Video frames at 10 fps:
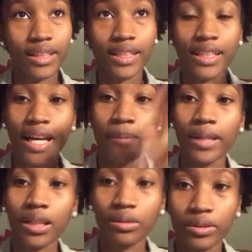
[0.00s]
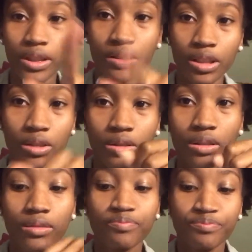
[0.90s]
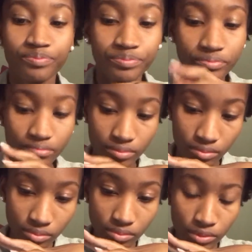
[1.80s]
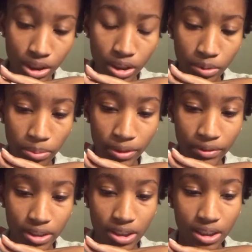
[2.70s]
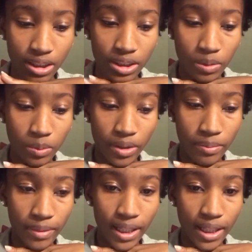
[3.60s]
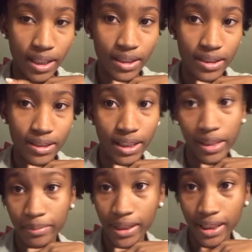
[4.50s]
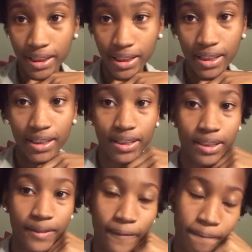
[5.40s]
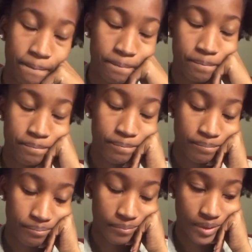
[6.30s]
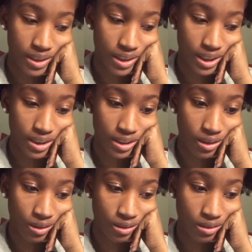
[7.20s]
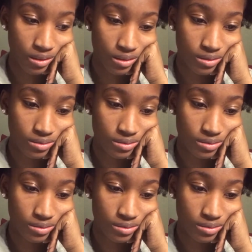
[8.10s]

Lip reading: And then I met up, in the previous clip with my study buddies. And y'all.